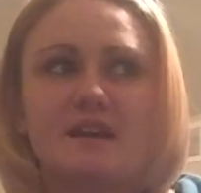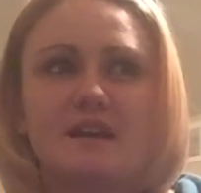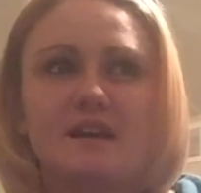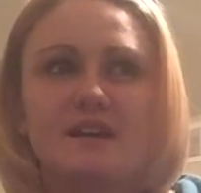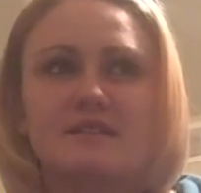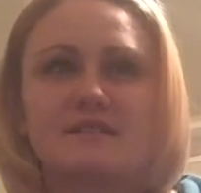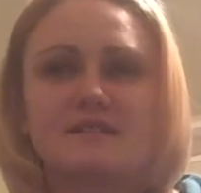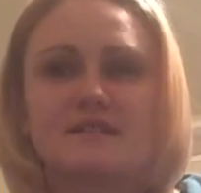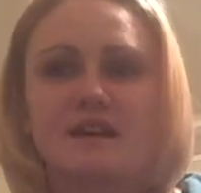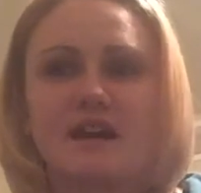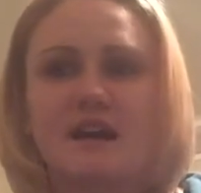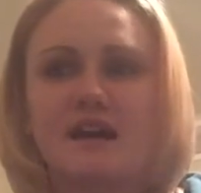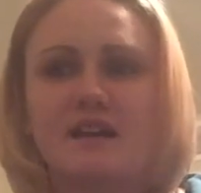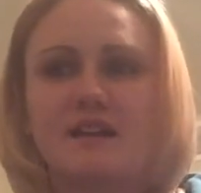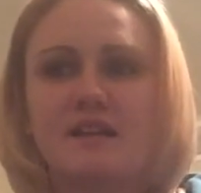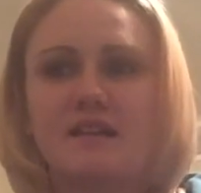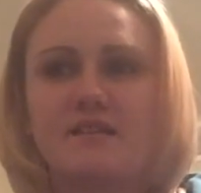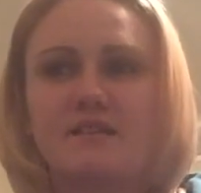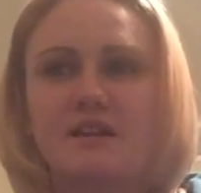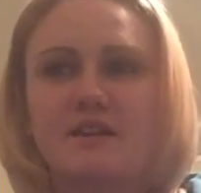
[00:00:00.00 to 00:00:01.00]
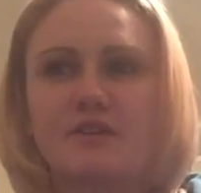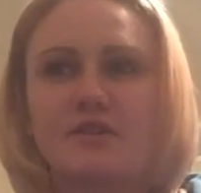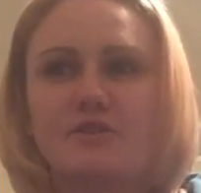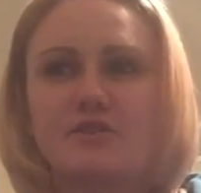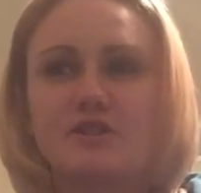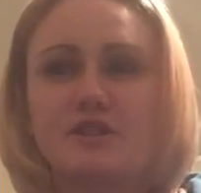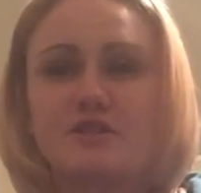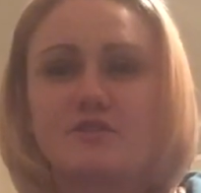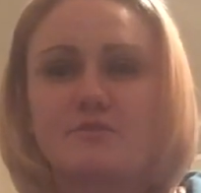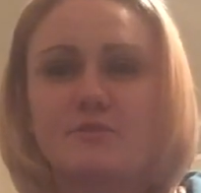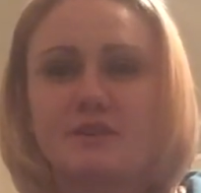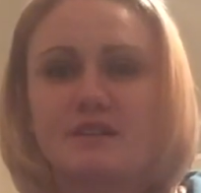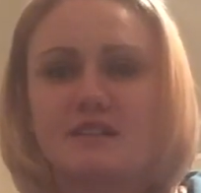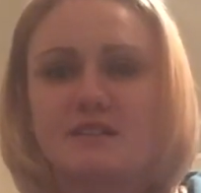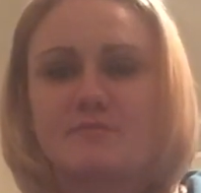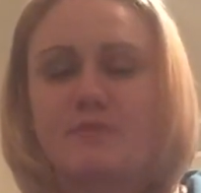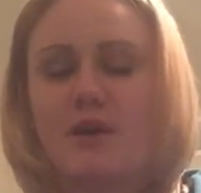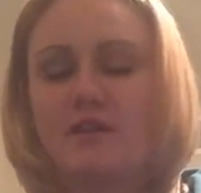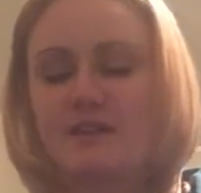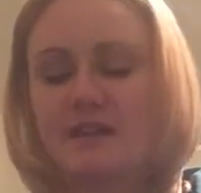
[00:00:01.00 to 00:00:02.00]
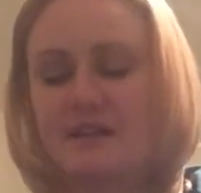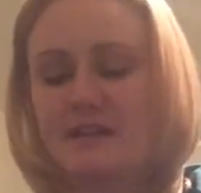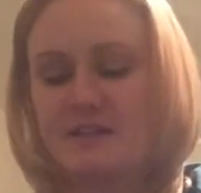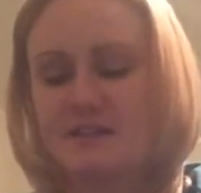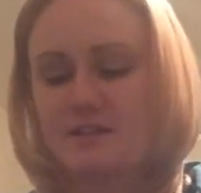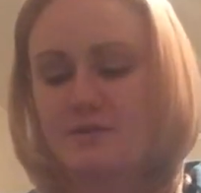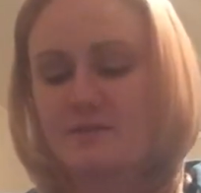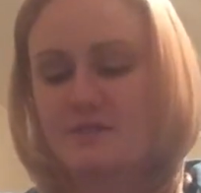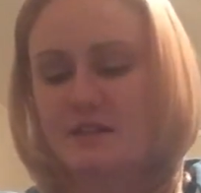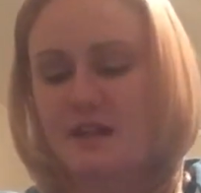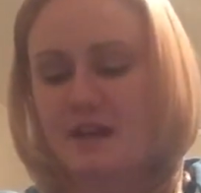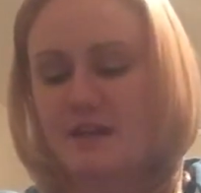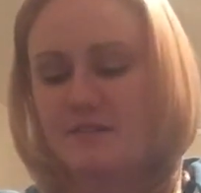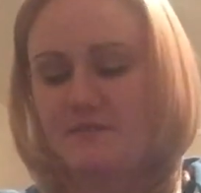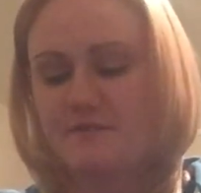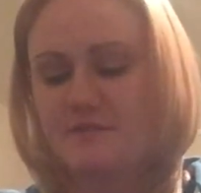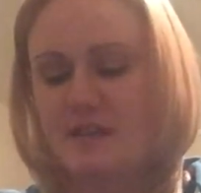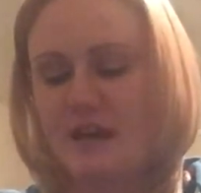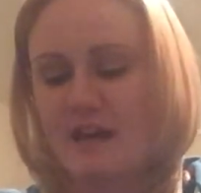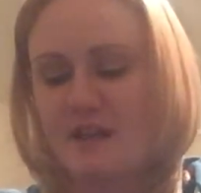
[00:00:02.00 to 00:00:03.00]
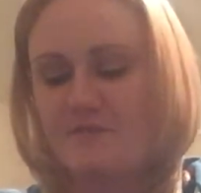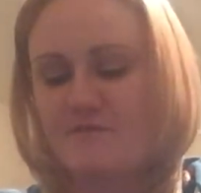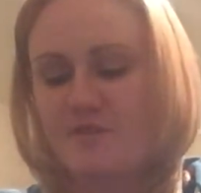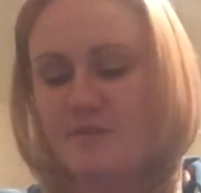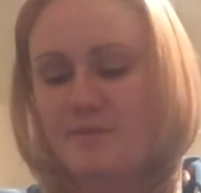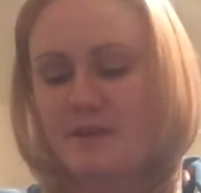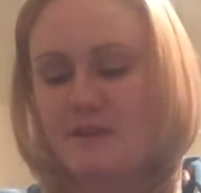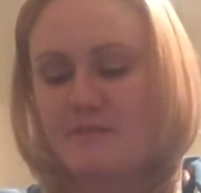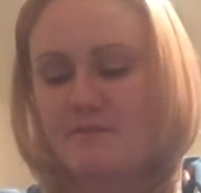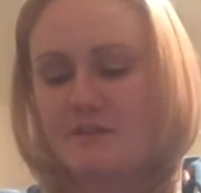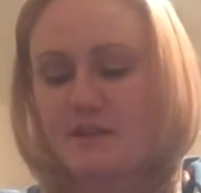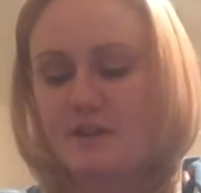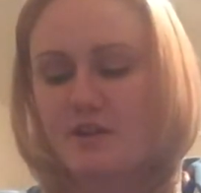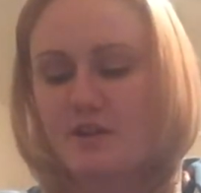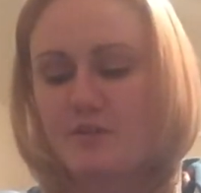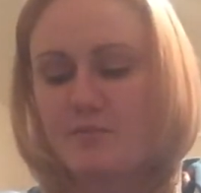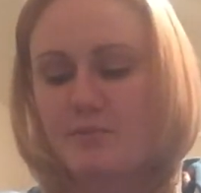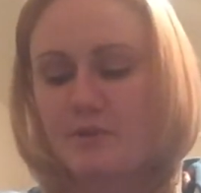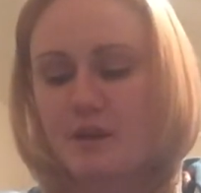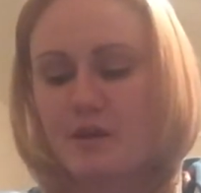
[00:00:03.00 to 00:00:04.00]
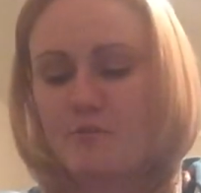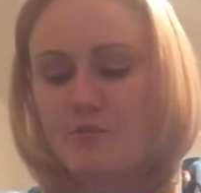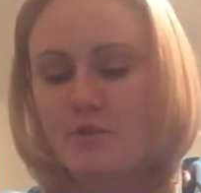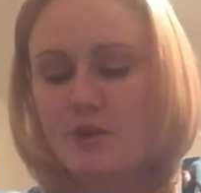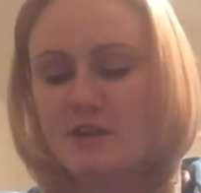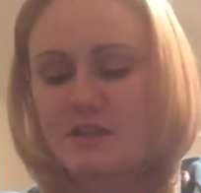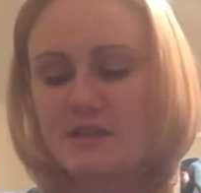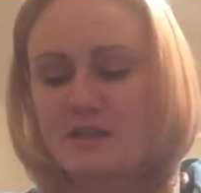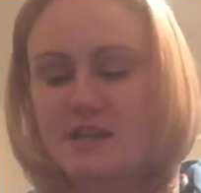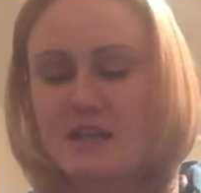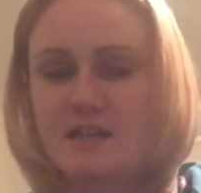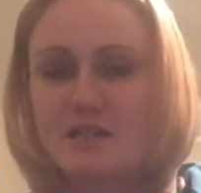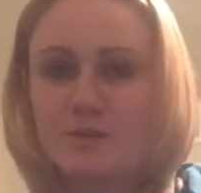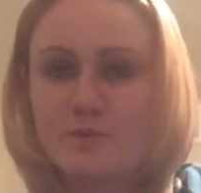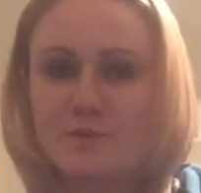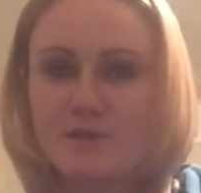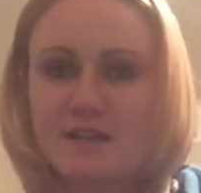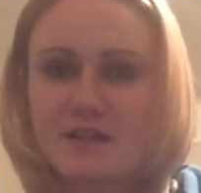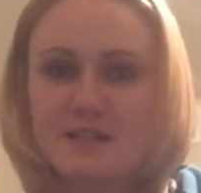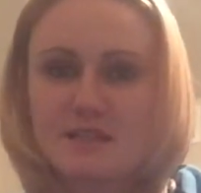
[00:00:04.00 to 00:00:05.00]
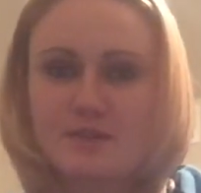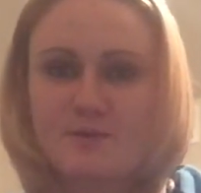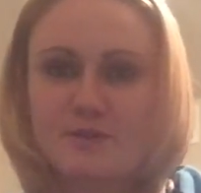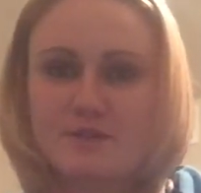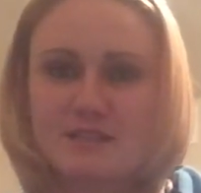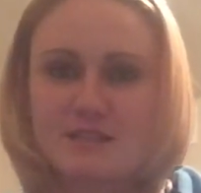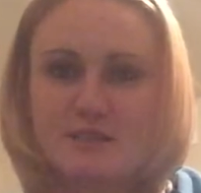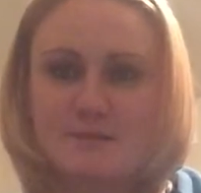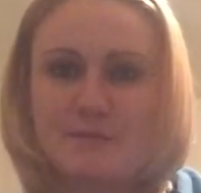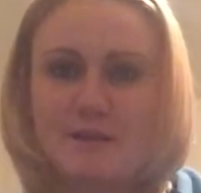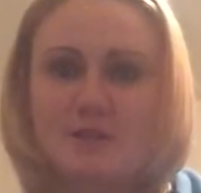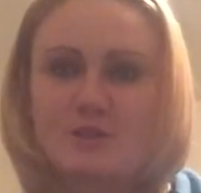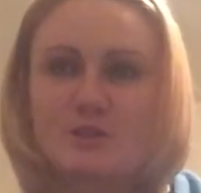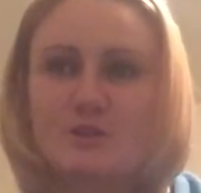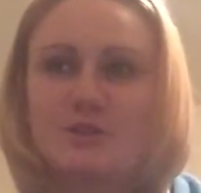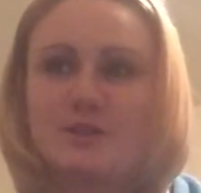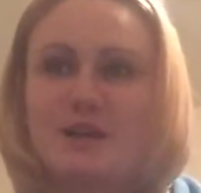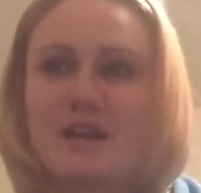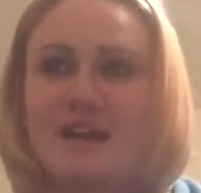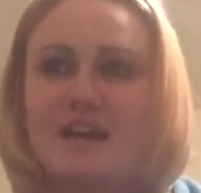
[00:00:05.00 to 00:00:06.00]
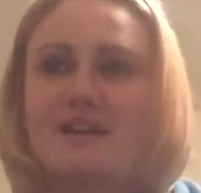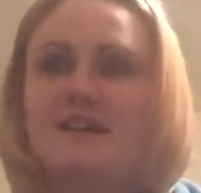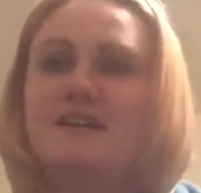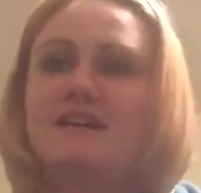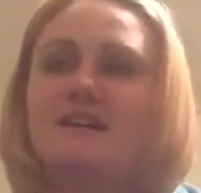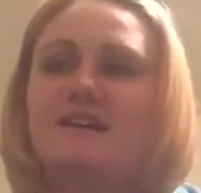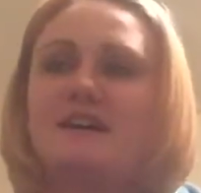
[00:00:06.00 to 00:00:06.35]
it's kind of like, she's a really small lady, so it's kind of tight for my finger, but I wore it today just because it was a special day,